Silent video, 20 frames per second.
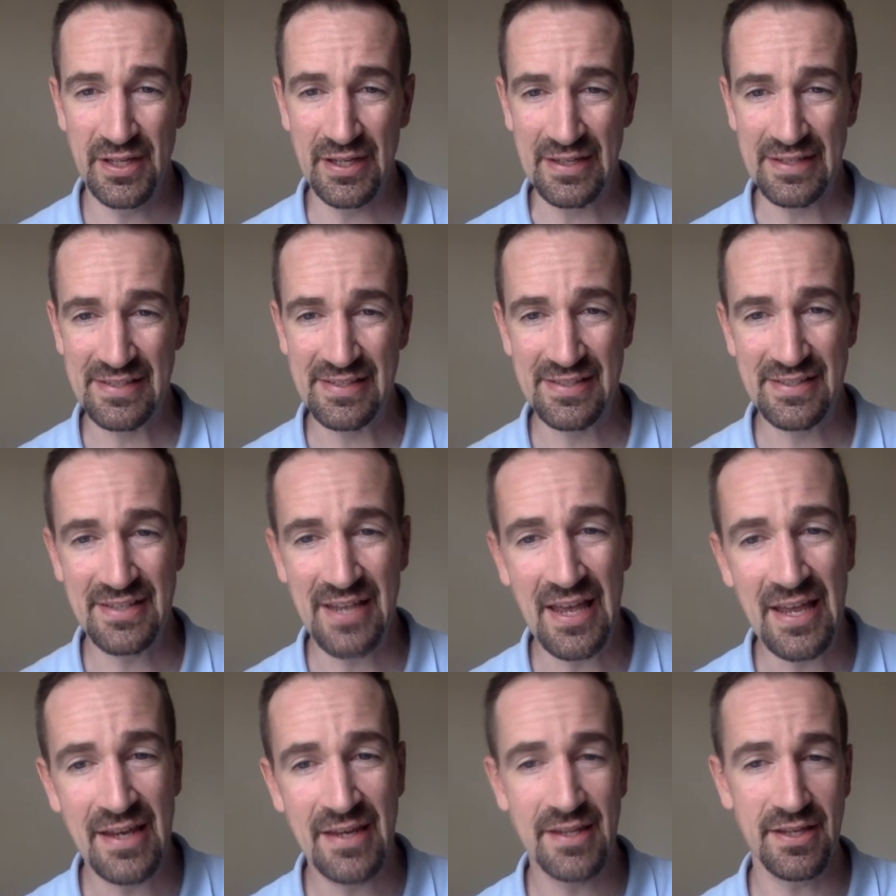
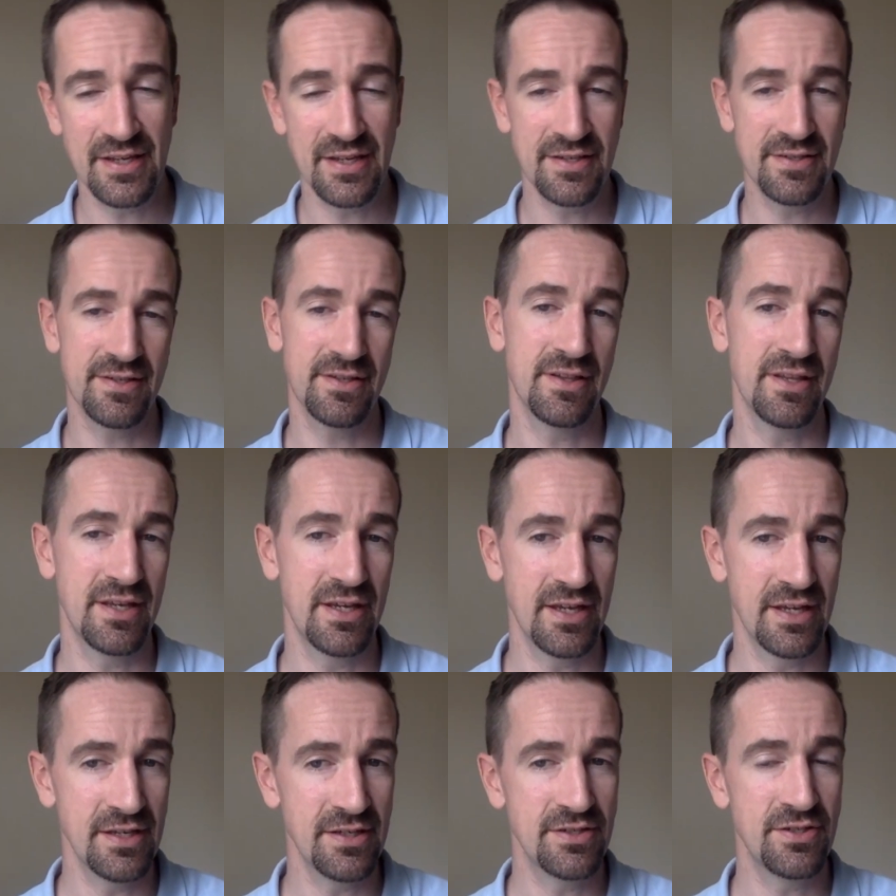extend
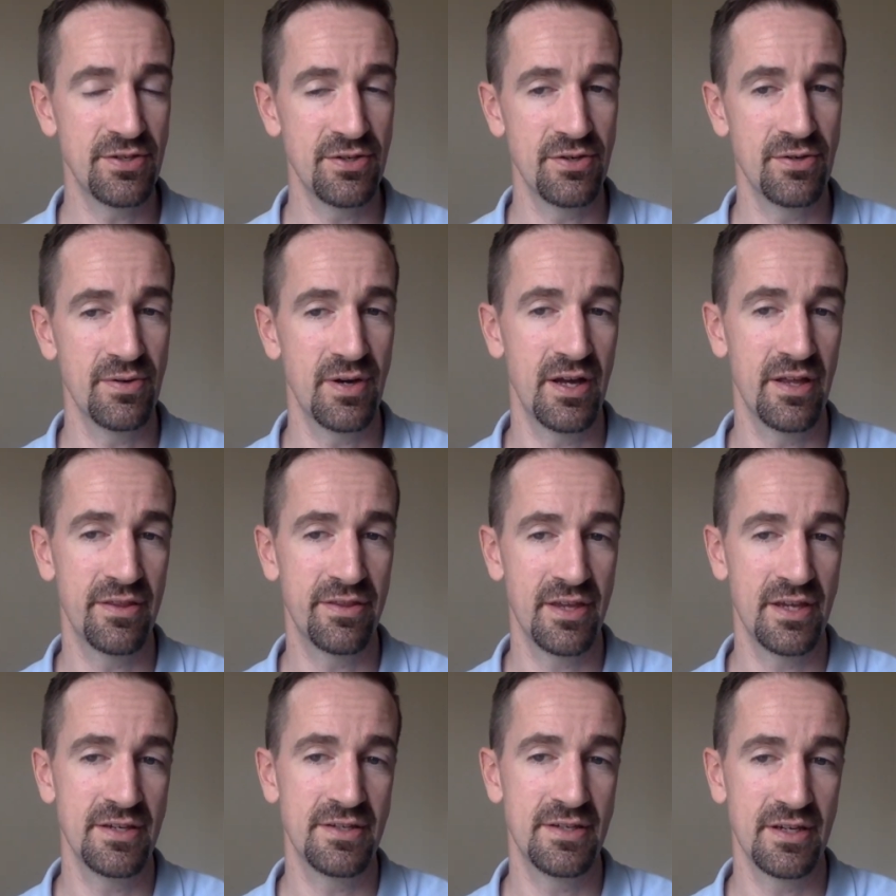easily into
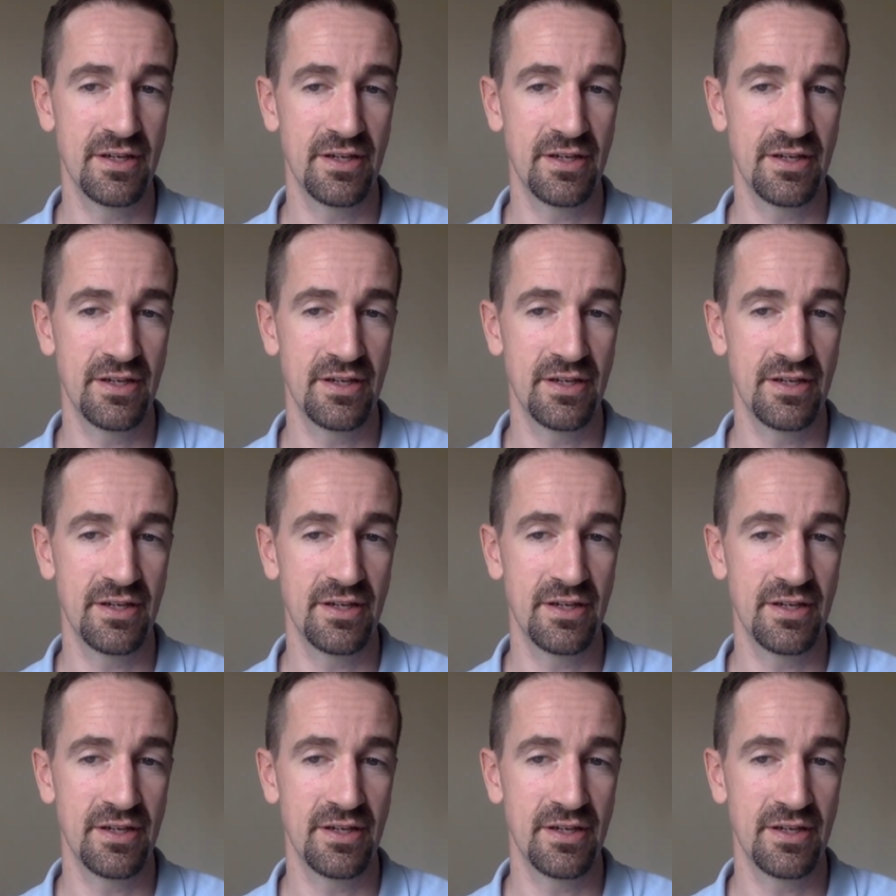authentic